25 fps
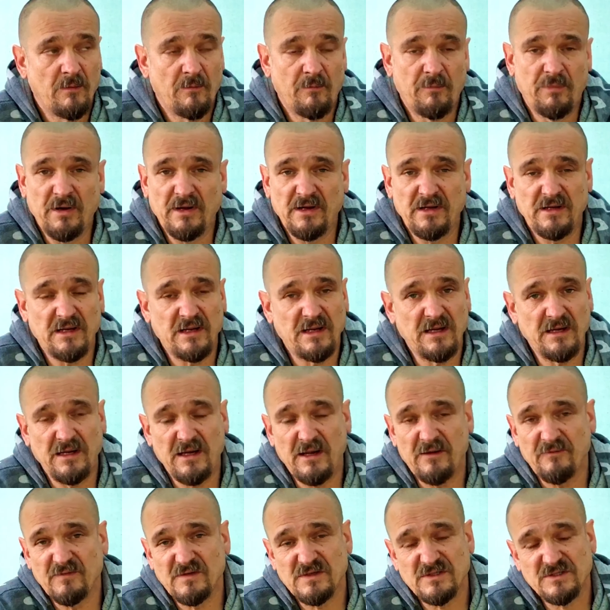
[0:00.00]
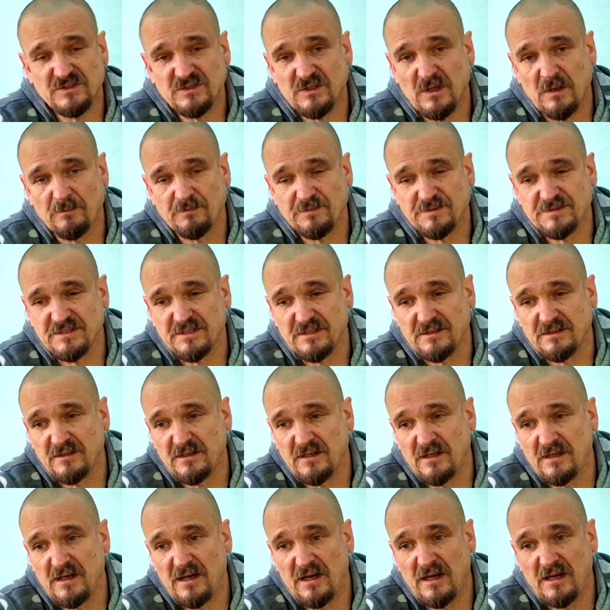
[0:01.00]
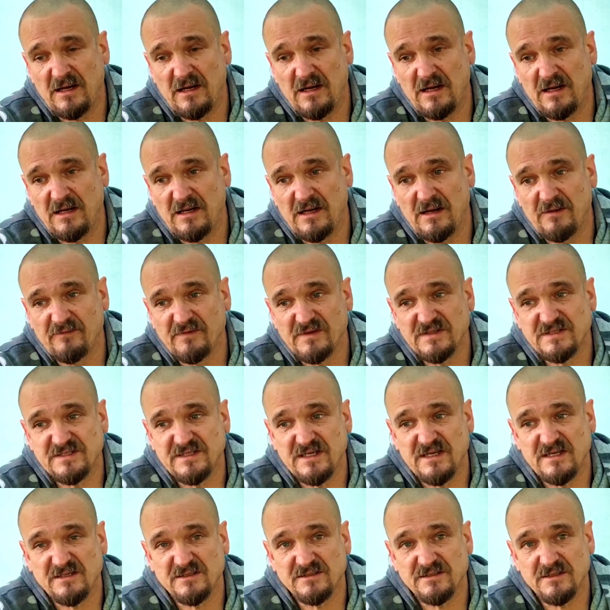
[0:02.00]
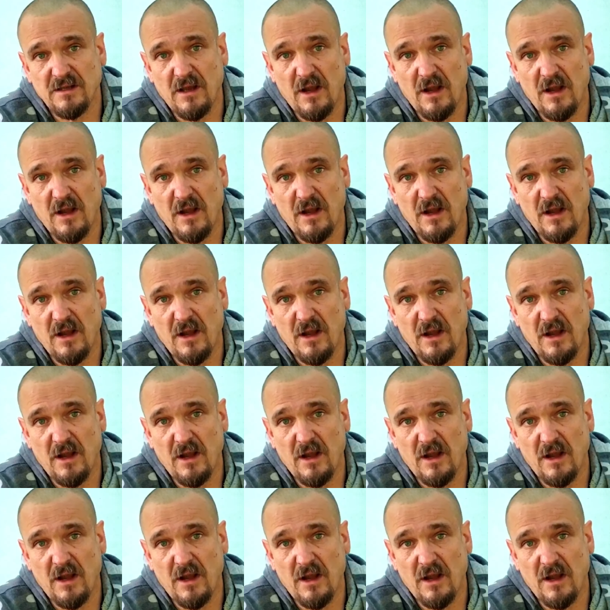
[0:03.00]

But he never stops, and he never says